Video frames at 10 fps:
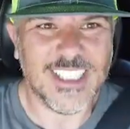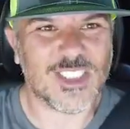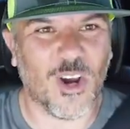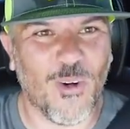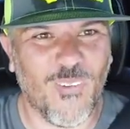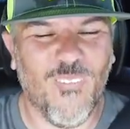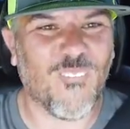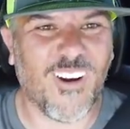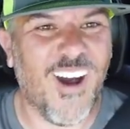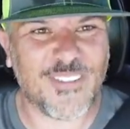So
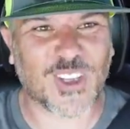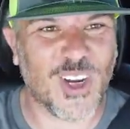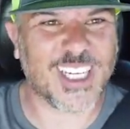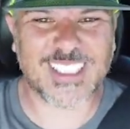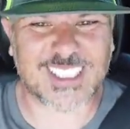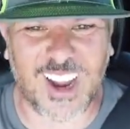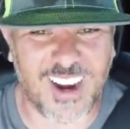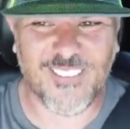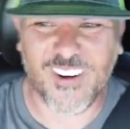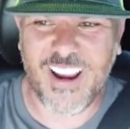we're off to a good
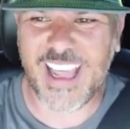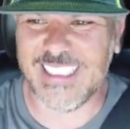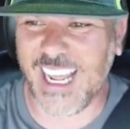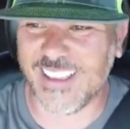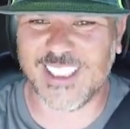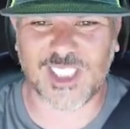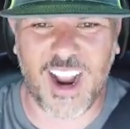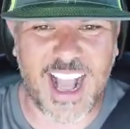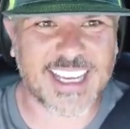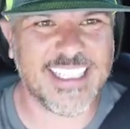start. We're heading down the
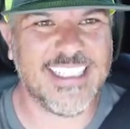track.